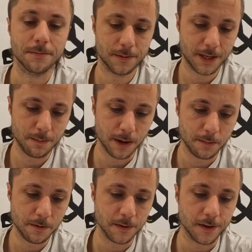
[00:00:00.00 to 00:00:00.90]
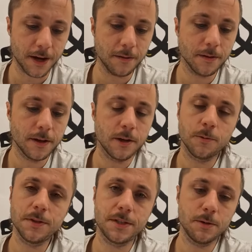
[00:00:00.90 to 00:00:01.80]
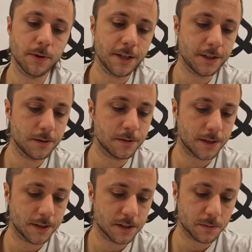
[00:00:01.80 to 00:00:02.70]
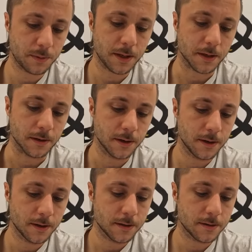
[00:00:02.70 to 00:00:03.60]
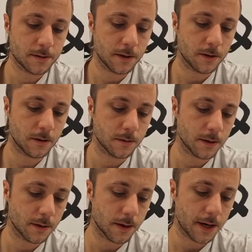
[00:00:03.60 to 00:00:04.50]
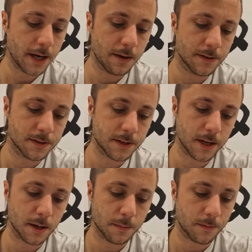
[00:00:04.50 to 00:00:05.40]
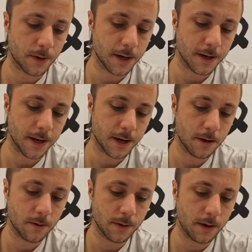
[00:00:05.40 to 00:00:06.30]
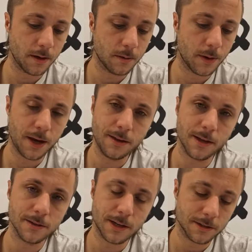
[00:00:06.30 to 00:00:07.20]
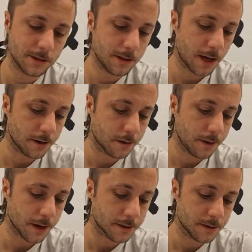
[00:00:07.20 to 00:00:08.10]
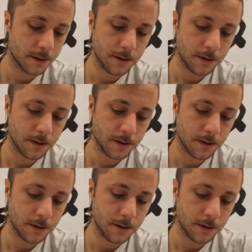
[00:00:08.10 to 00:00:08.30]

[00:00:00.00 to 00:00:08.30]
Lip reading: Keep on moving down. We see ratios in speed. So I have it set up right now in a way that's actually not correct.